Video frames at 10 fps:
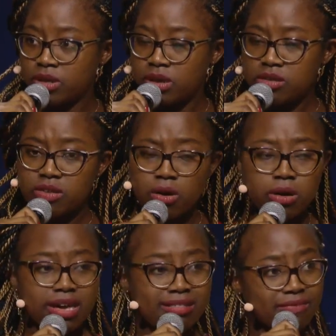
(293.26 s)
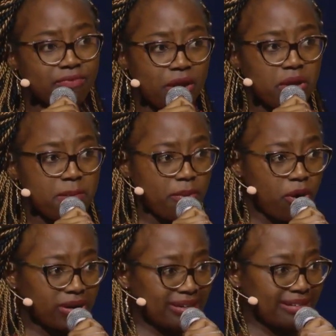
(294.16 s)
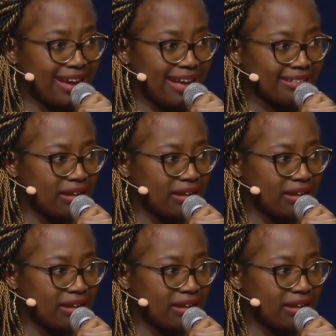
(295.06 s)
So it's very important that